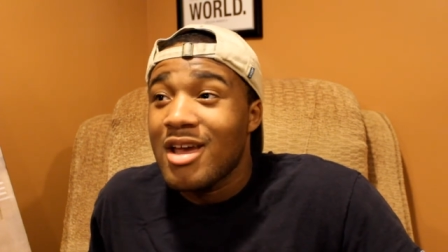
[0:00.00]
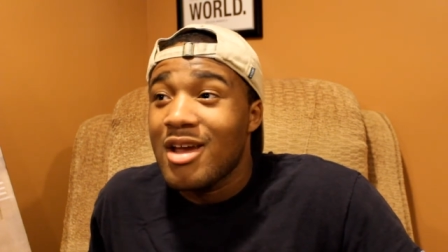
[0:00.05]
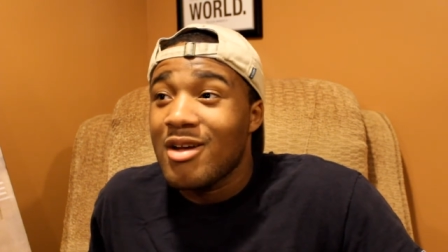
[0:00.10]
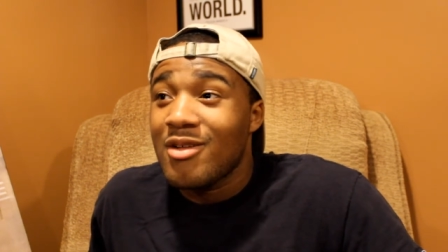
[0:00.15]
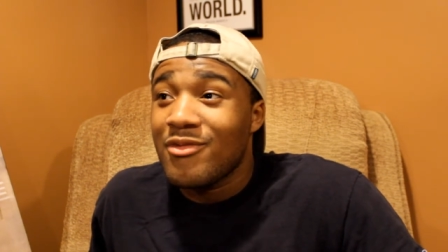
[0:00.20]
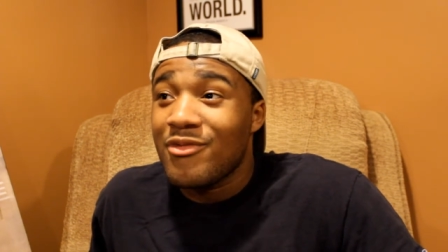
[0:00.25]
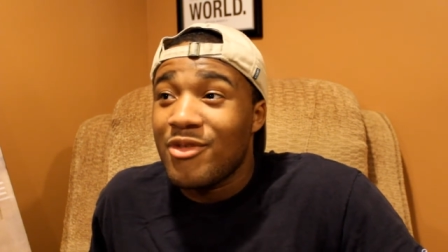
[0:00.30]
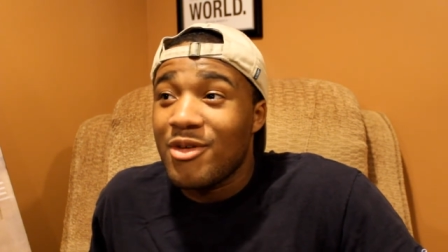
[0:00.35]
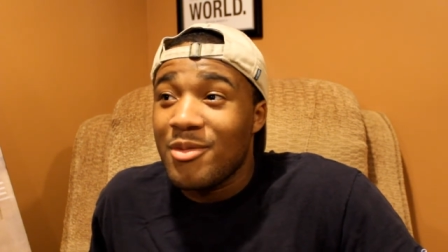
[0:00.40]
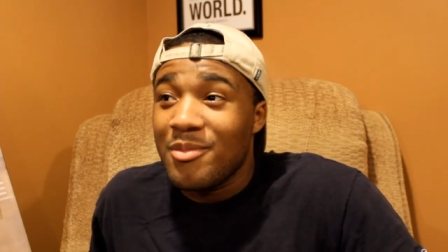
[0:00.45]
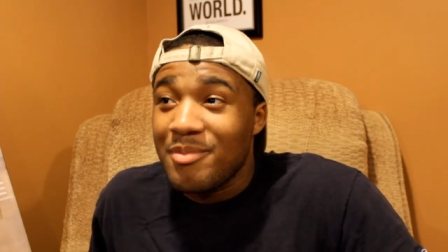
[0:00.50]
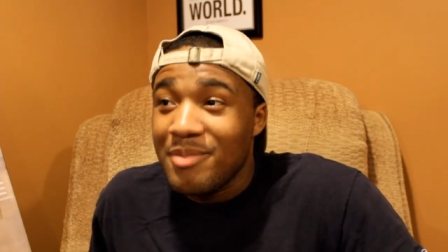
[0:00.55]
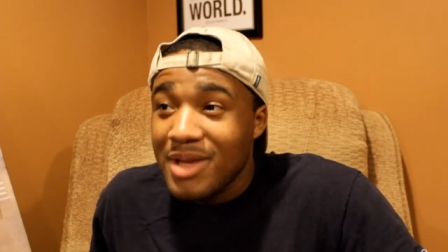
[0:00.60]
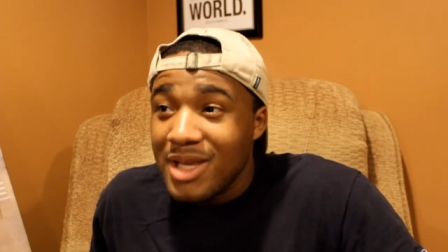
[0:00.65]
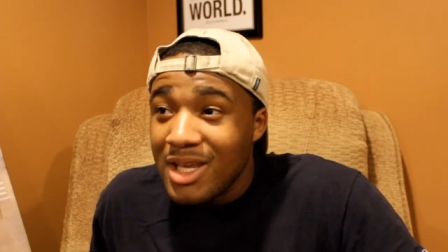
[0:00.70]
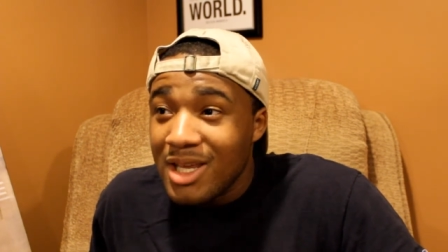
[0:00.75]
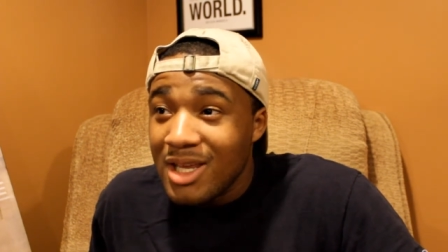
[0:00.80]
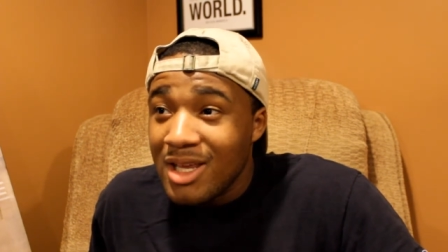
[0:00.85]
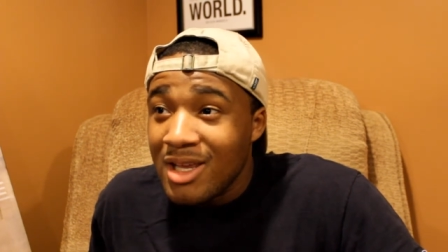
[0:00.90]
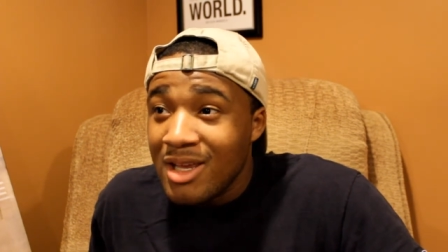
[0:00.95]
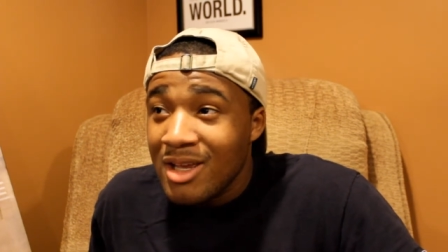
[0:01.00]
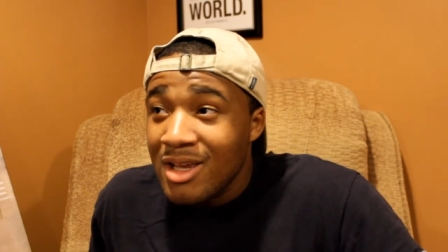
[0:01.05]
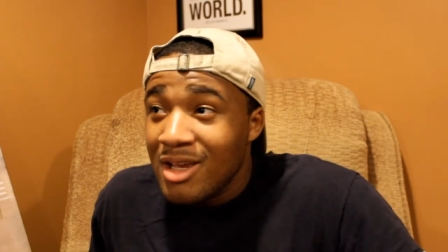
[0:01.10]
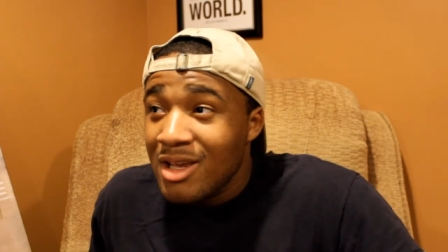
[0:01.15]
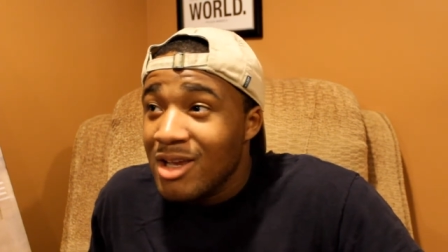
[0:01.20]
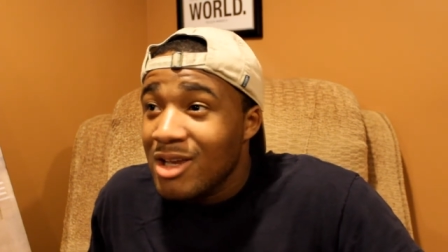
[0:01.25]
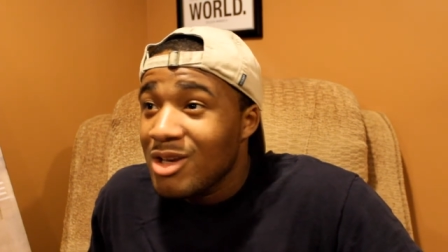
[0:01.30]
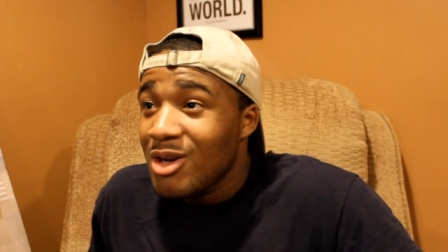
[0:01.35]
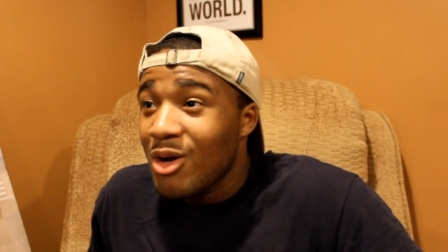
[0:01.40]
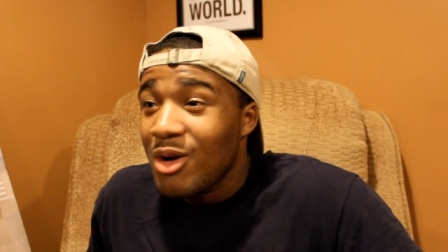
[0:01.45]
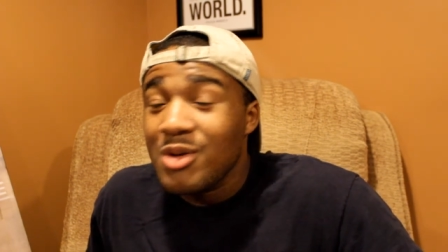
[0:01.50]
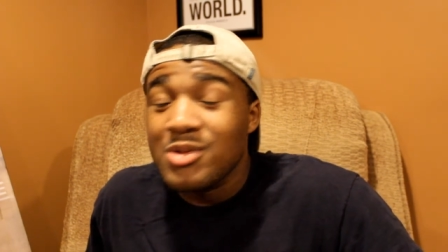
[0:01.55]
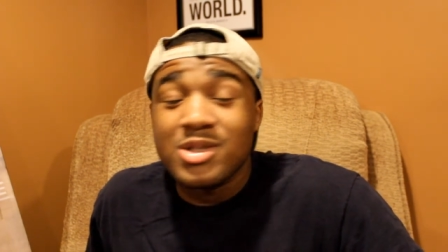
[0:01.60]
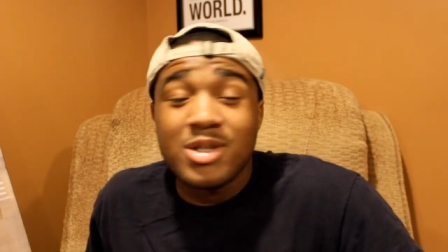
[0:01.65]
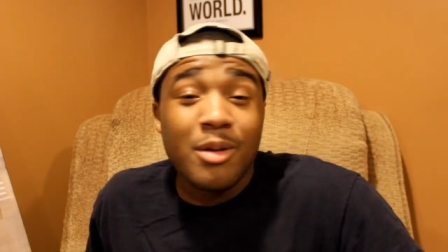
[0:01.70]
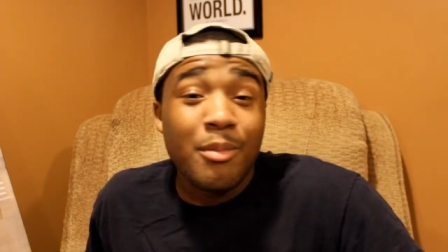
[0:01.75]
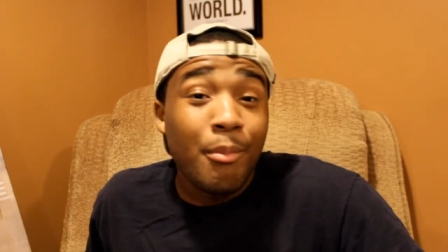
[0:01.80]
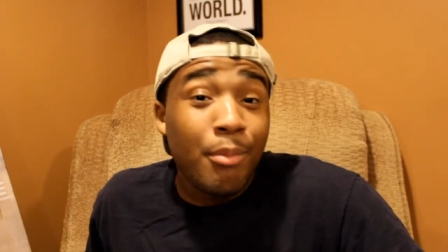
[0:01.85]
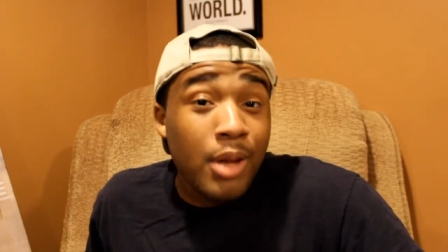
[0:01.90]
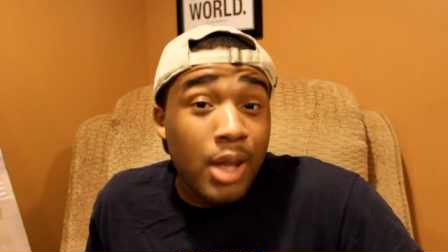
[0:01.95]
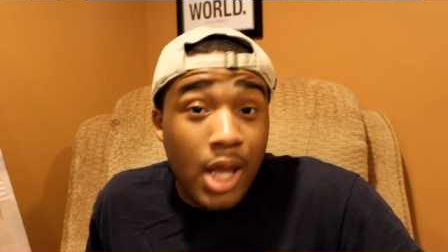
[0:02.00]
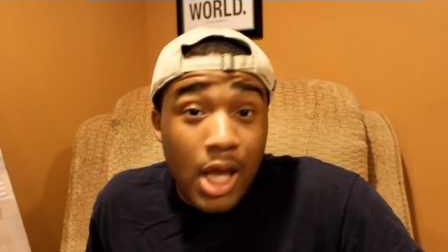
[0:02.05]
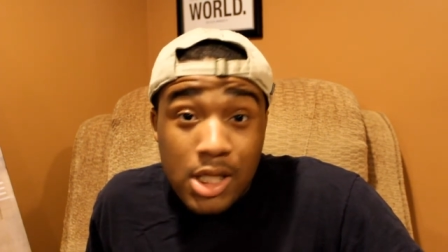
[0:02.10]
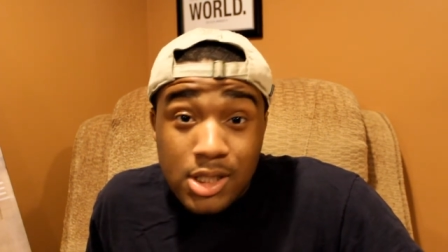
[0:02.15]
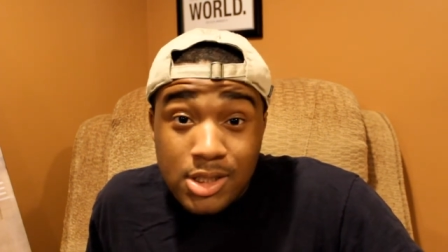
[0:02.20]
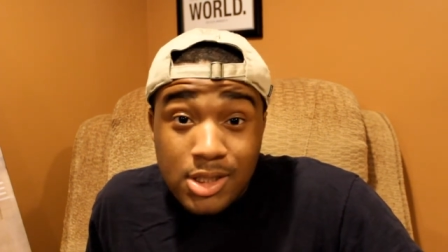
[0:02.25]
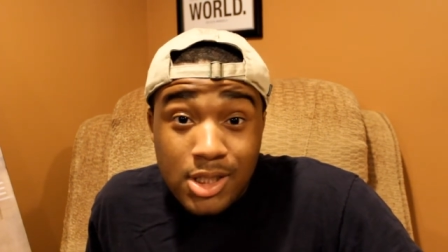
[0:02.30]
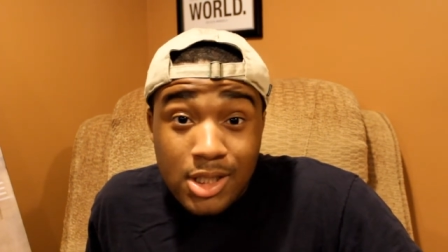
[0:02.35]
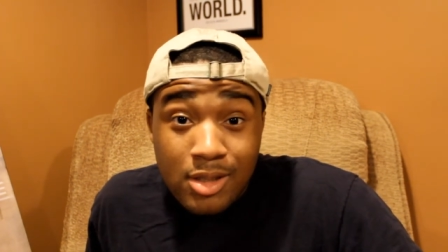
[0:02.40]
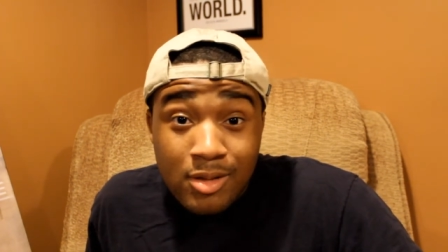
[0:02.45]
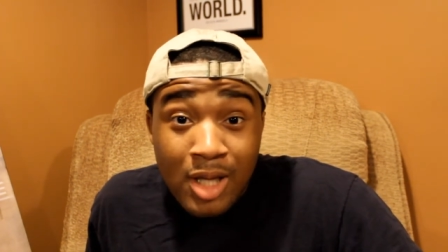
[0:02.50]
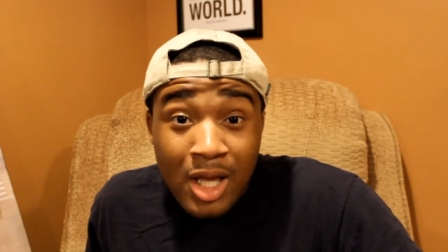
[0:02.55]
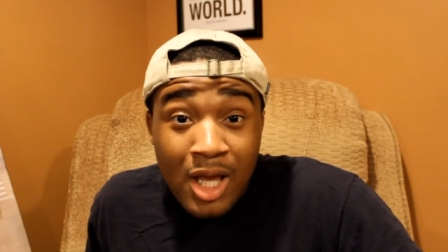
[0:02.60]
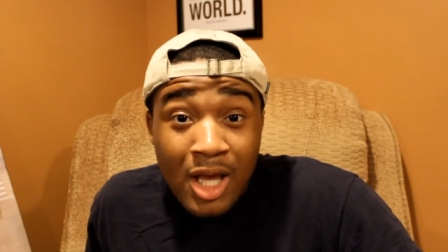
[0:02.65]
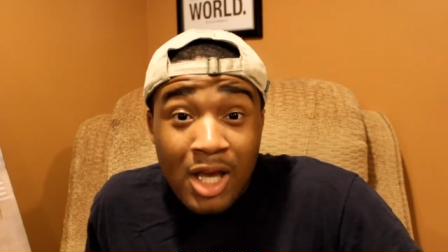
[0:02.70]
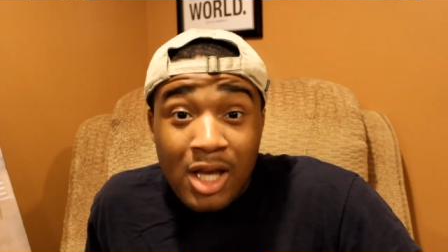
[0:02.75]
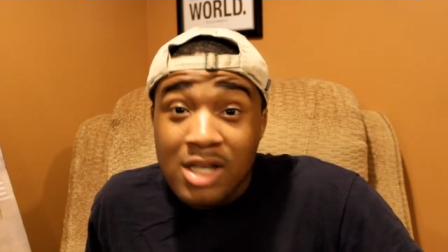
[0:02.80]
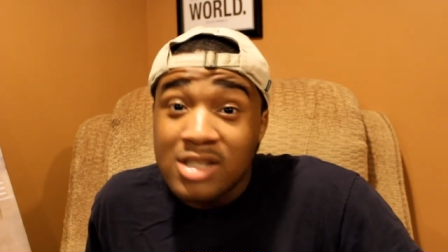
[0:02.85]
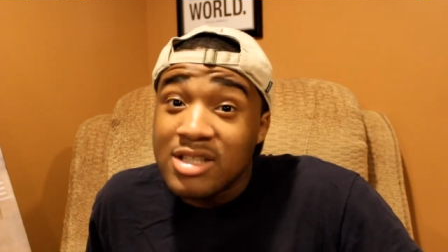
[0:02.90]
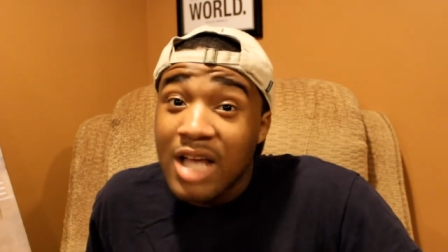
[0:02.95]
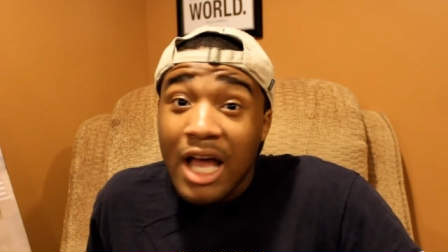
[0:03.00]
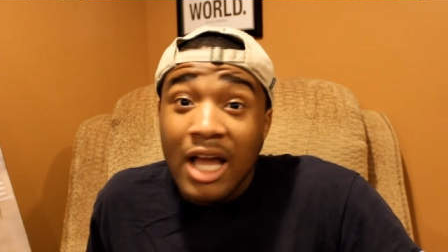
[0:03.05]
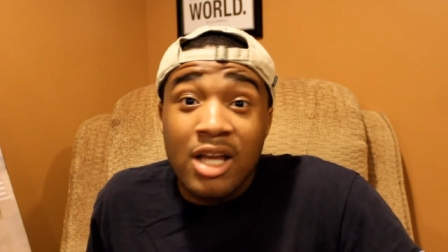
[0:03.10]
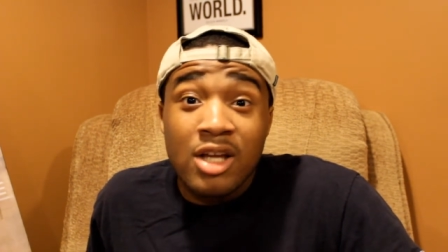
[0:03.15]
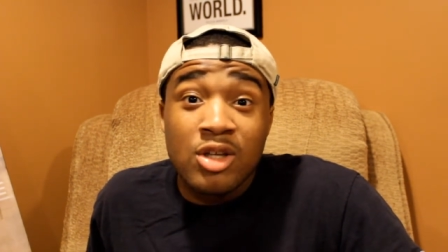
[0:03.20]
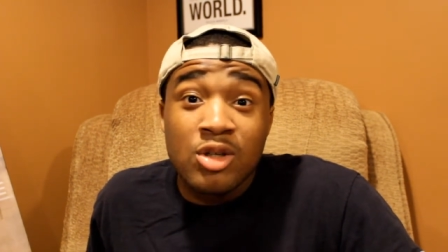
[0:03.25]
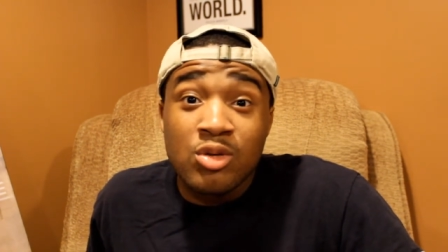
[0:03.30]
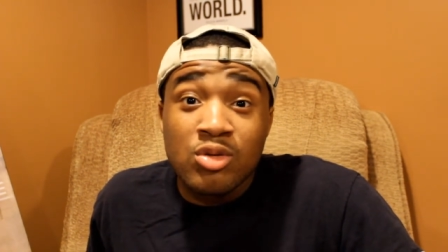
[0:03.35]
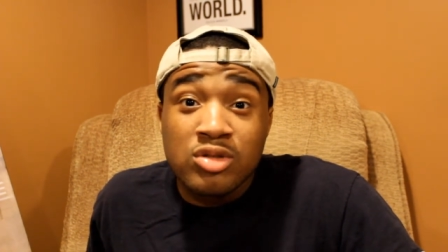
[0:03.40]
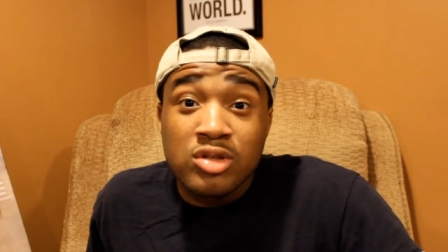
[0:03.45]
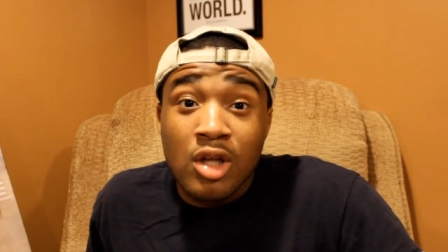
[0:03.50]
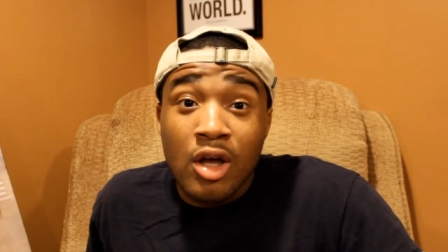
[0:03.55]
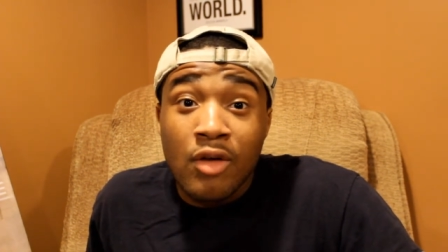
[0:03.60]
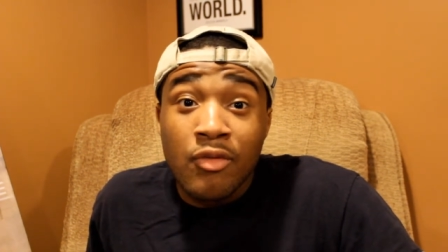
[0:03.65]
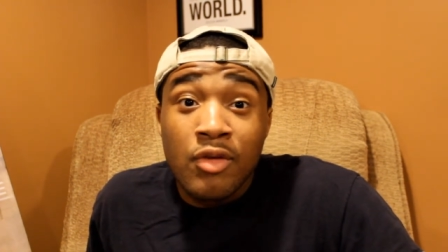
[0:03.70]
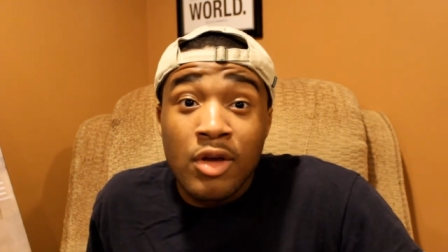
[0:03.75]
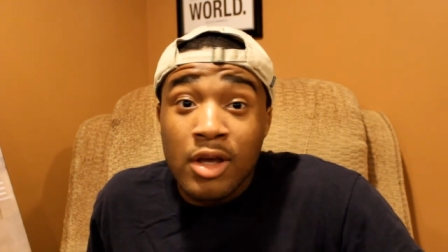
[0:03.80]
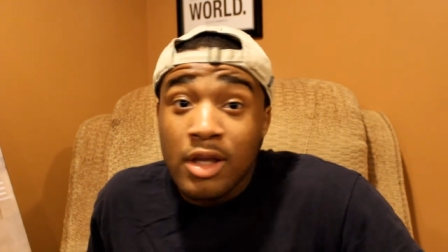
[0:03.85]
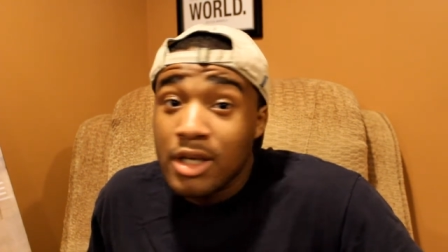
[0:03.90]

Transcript: And for me, you know, it was a blessing because I could do stuff,